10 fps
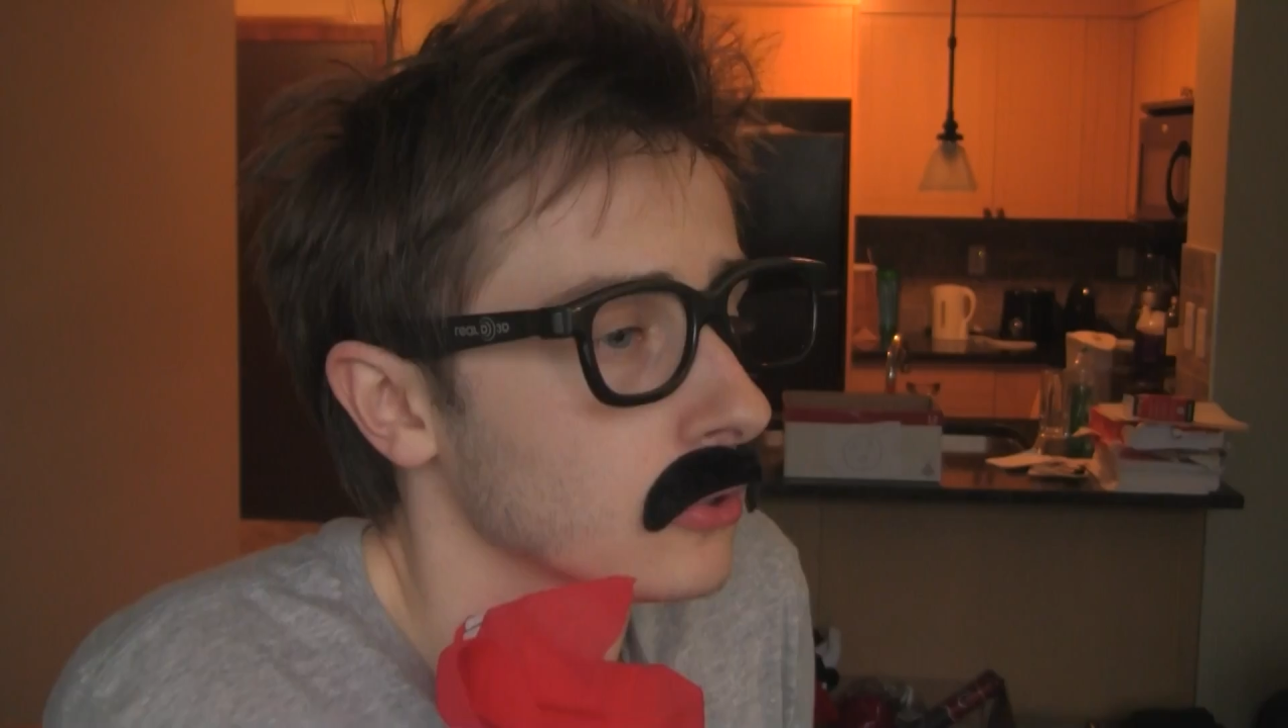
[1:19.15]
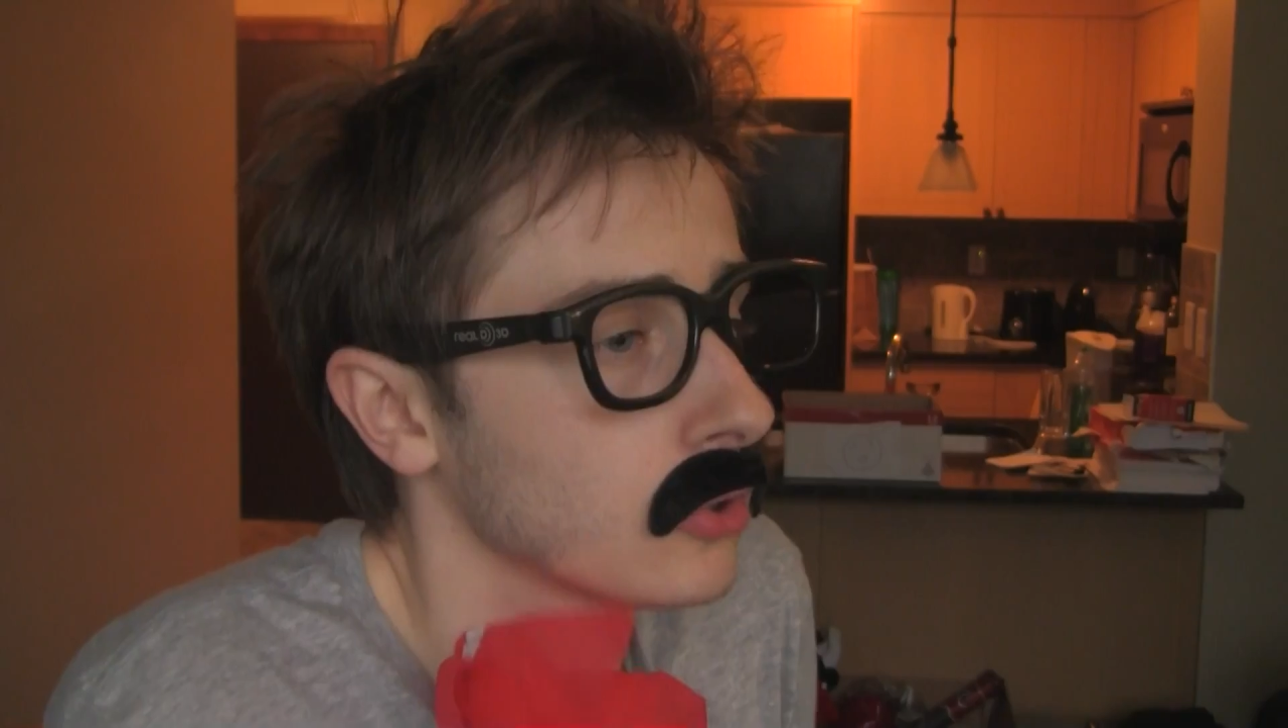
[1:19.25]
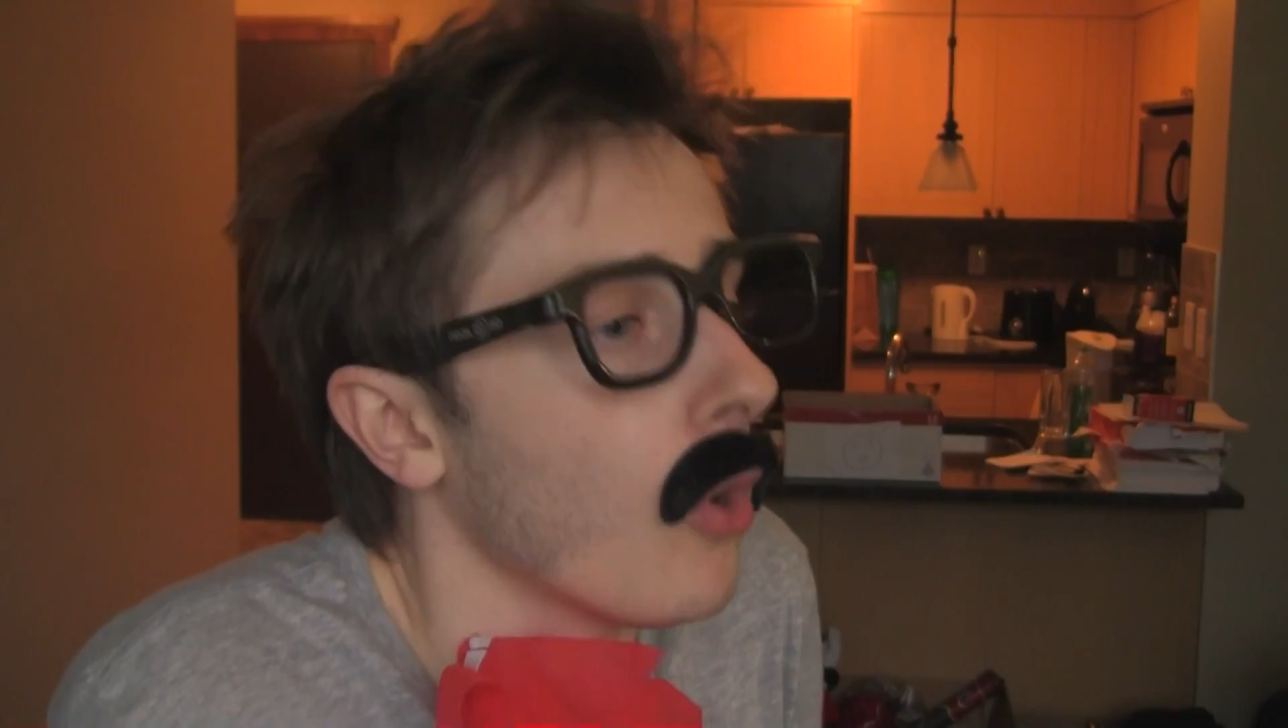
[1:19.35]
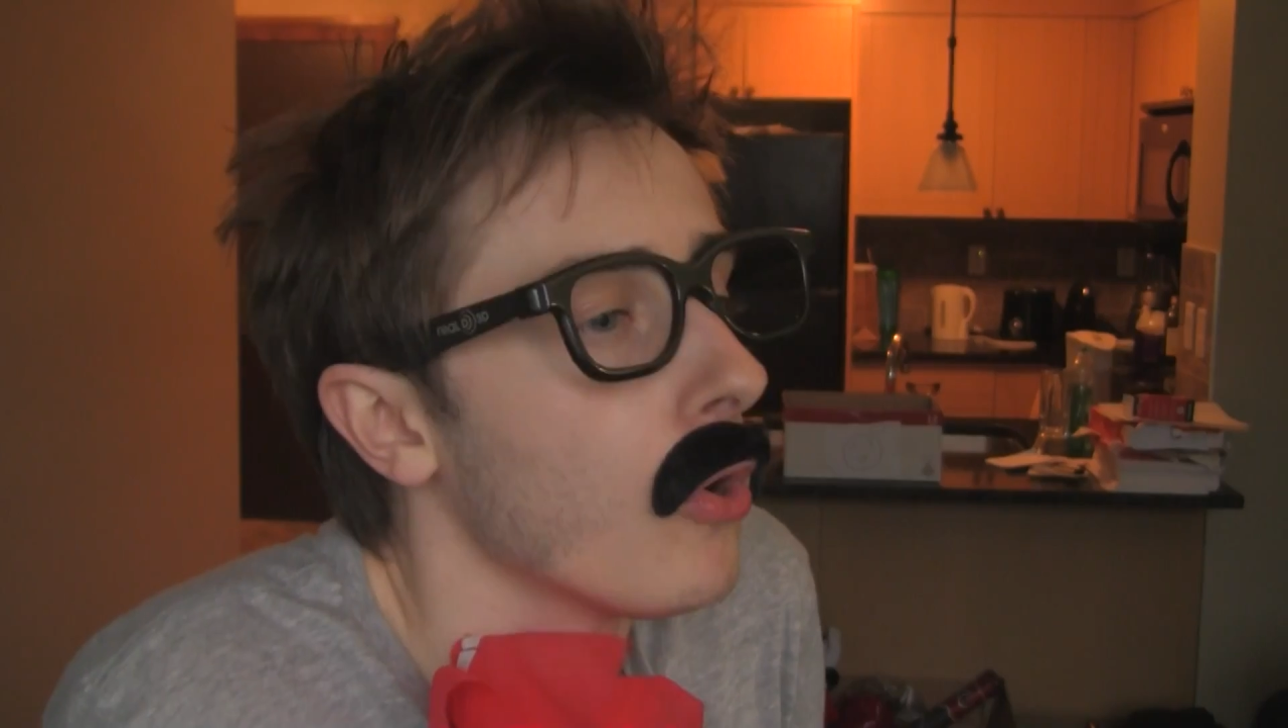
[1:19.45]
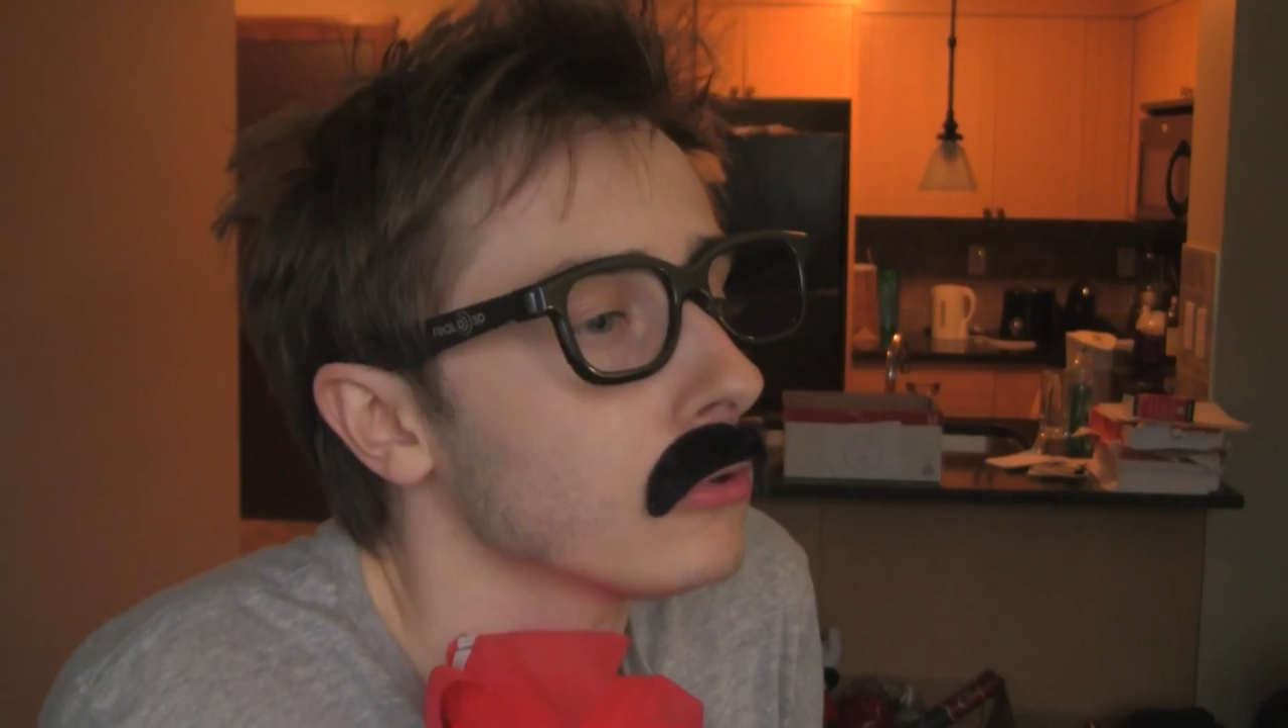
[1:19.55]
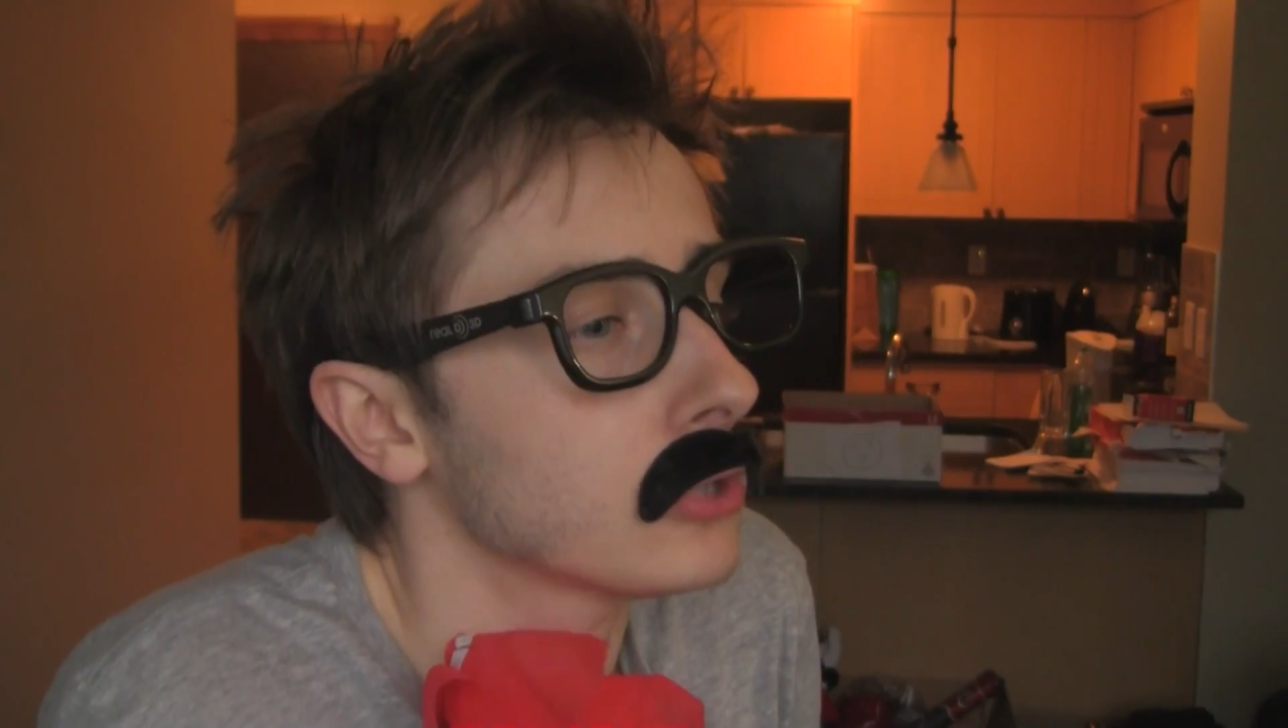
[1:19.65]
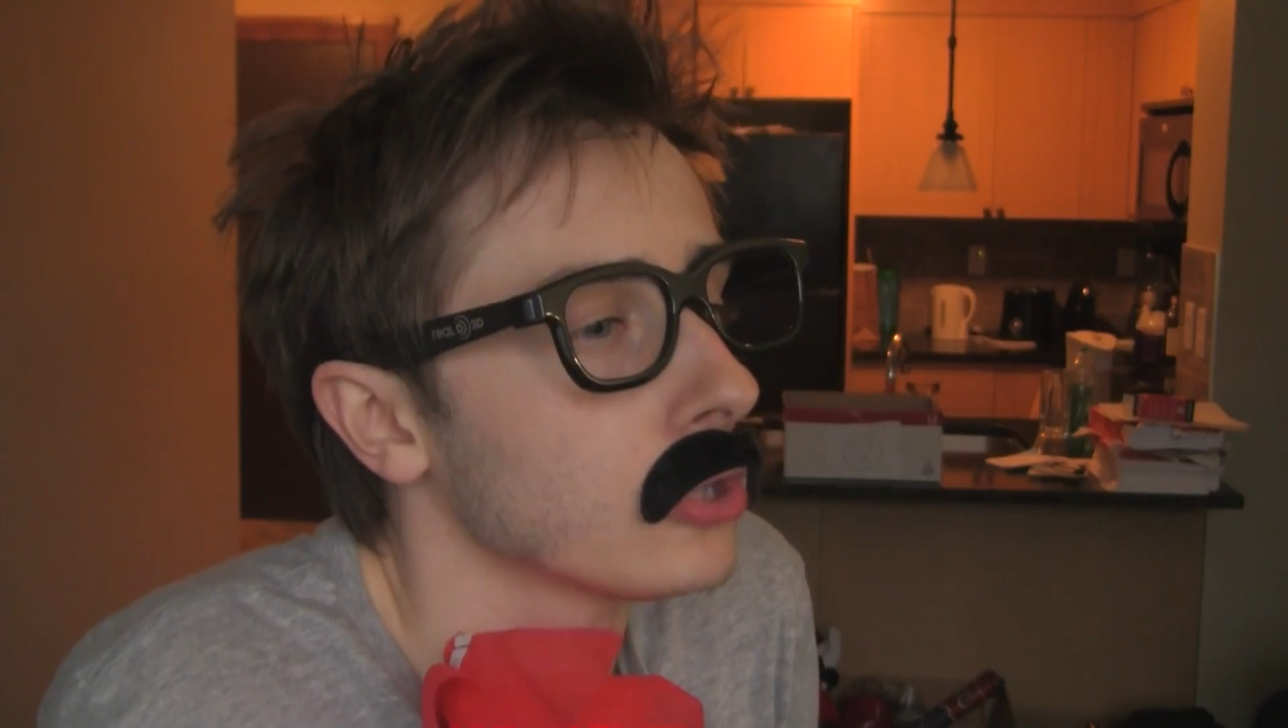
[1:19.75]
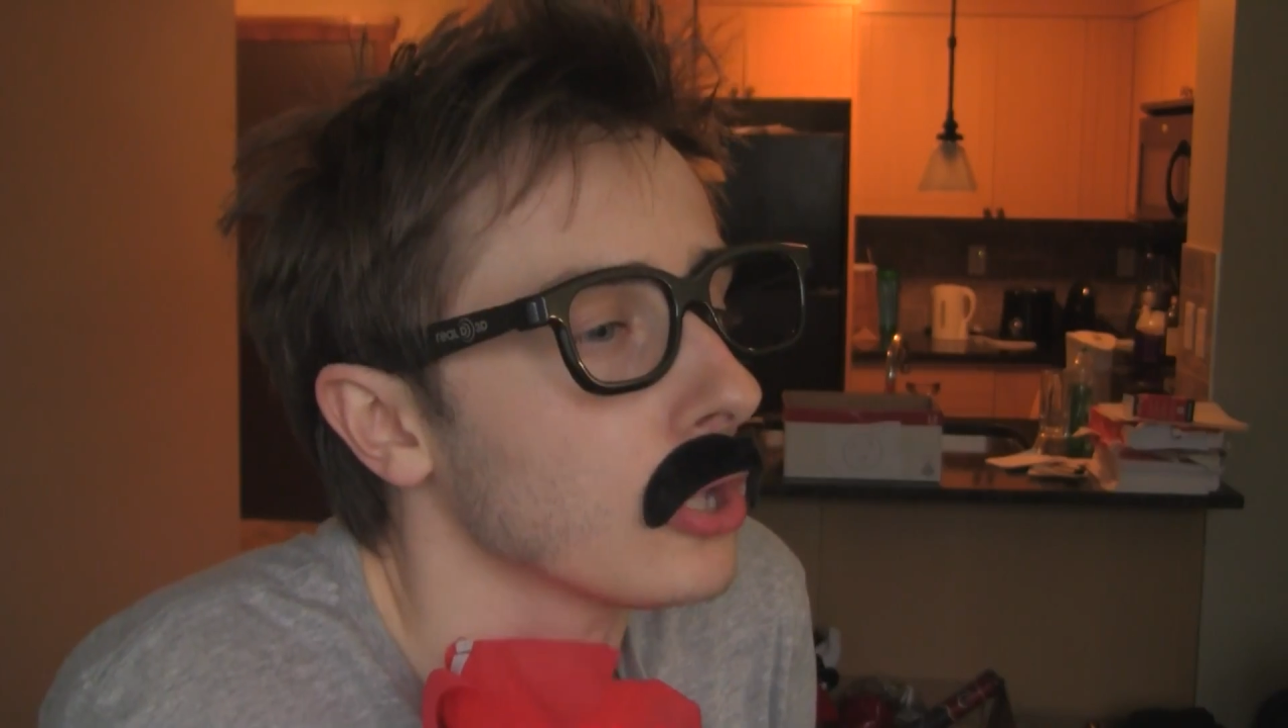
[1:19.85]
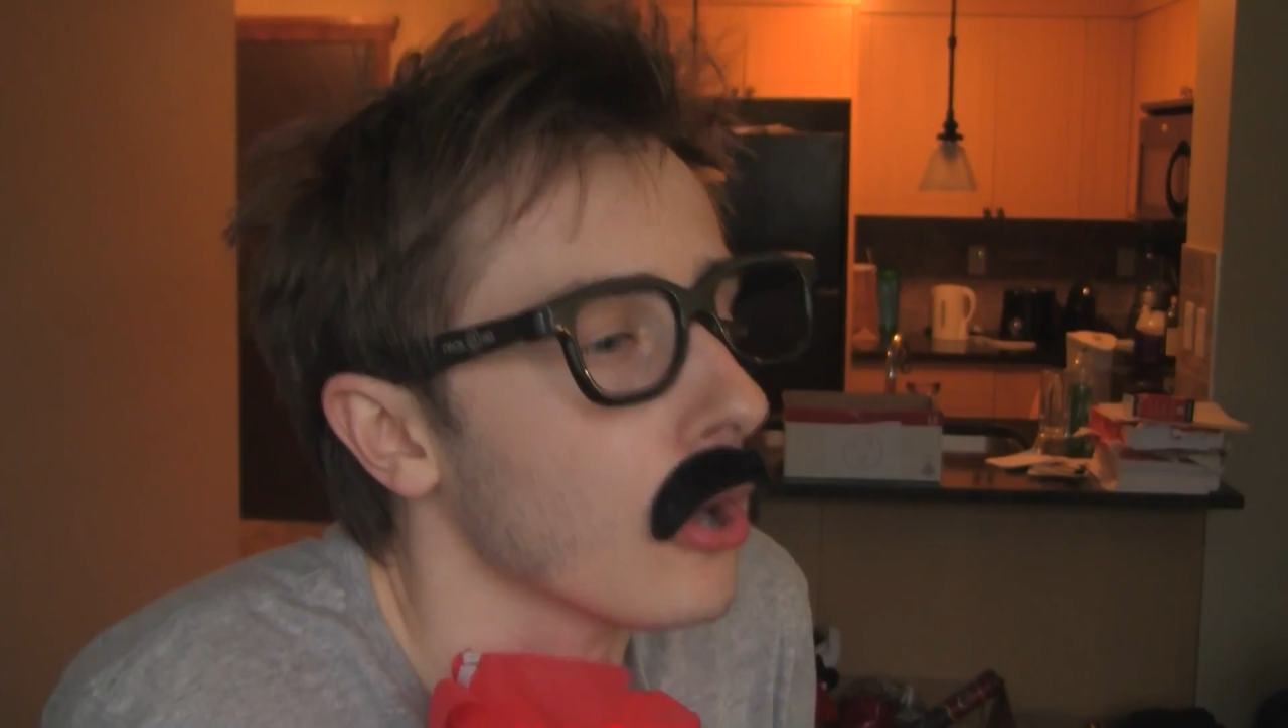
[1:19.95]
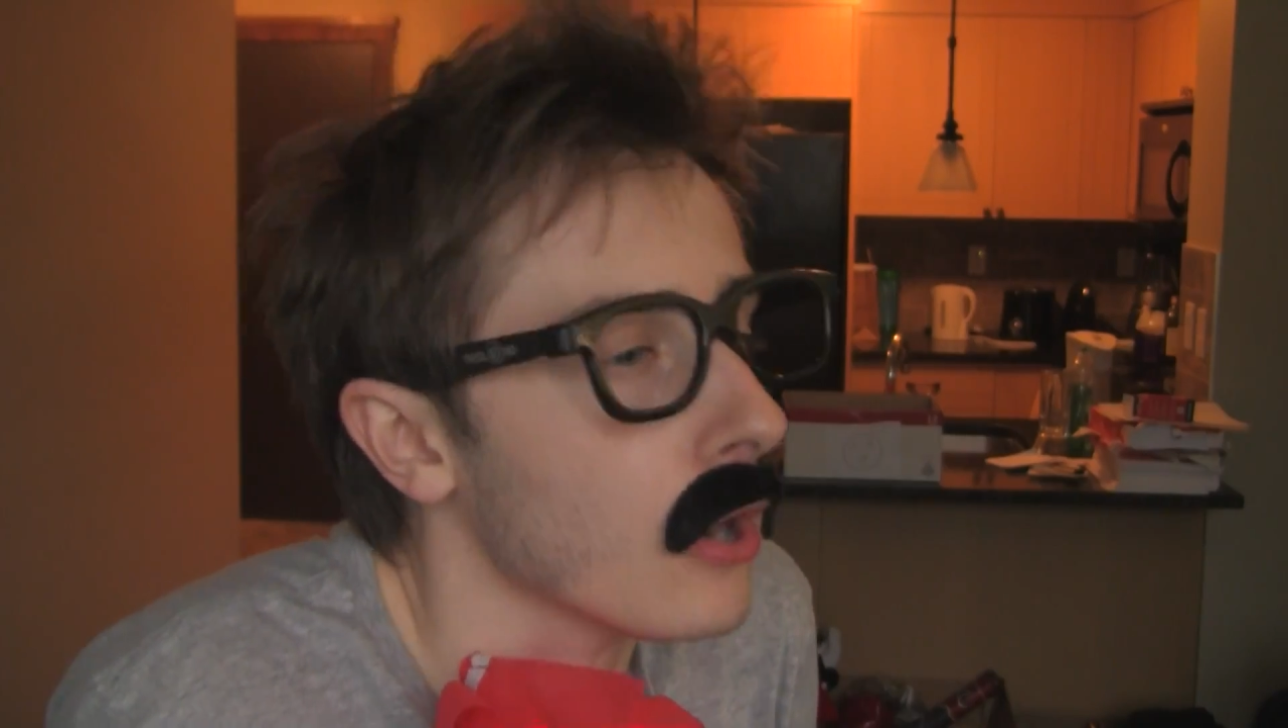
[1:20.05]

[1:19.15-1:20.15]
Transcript: Go to the